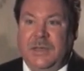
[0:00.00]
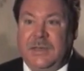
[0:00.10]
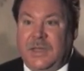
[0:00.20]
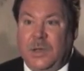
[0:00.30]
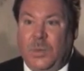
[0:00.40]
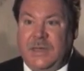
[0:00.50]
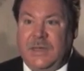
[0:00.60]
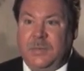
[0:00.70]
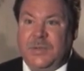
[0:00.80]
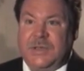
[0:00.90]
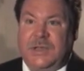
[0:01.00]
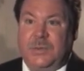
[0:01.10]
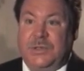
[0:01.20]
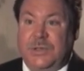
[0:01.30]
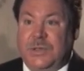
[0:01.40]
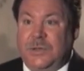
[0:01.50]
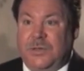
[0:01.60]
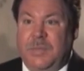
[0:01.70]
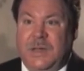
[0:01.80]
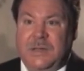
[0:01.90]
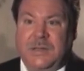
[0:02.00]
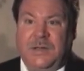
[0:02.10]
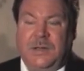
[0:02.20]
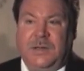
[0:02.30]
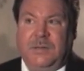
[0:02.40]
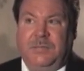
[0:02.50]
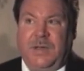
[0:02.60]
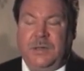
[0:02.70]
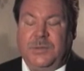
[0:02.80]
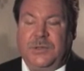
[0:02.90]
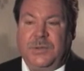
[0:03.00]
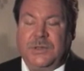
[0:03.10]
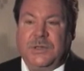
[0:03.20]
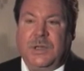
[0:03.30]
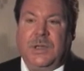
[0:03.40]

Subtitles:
taking away 10%, which is tremendously valuable to us.